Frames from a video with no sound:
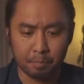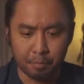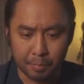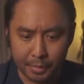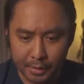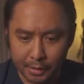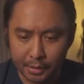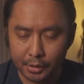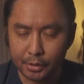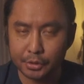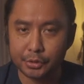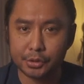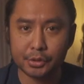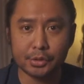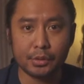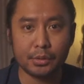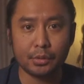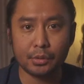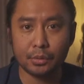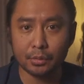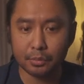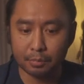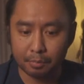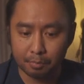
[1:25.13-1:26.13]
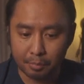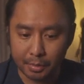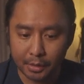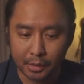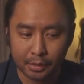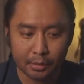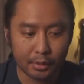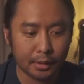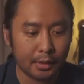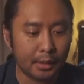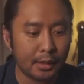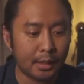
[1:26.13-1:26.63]
bigger shoot,
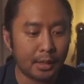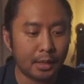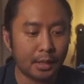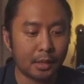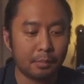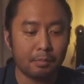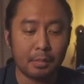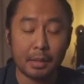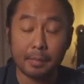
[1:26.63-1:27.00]
bigger gig,